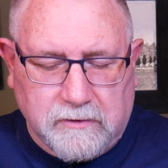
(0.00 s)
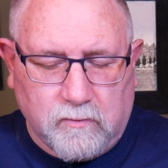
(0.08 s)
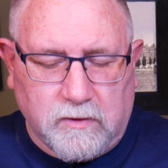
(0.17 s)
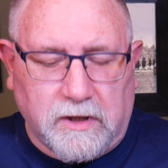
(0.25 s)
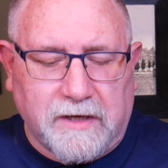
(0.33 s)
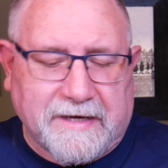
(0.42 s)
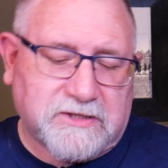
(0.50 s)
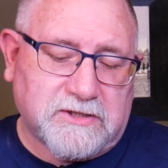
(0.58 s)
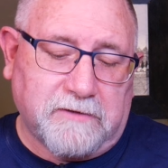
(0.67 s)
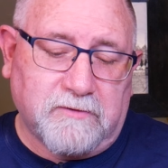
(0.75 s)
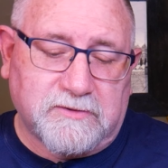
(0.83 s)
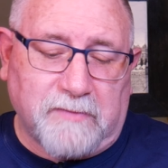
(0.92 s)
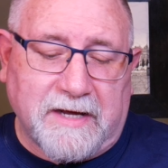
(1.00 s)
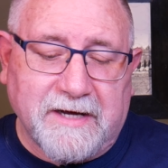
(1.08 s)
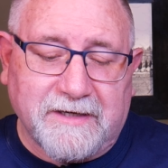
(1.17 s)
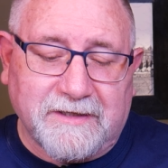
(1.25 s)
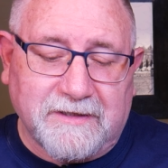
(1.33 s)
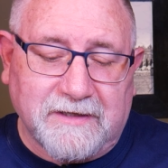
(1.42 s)
Well, actually it was
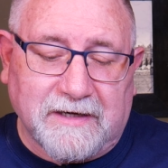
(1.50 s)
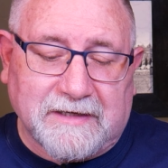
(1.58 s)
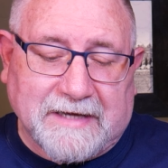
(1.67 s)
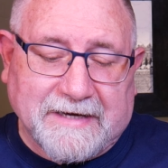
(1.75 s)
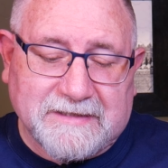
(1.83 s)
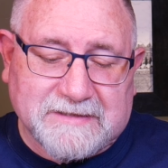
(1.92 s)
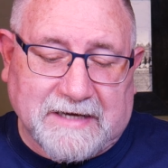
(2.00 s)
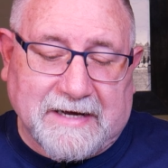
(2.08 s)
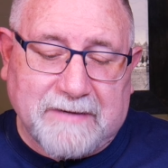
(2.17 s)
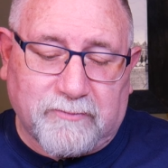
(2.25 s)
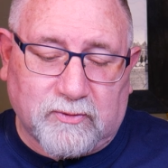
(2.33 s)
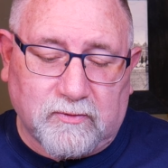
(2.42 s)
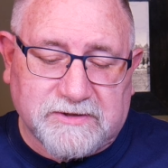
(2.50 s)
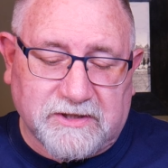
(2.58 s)
made in late April,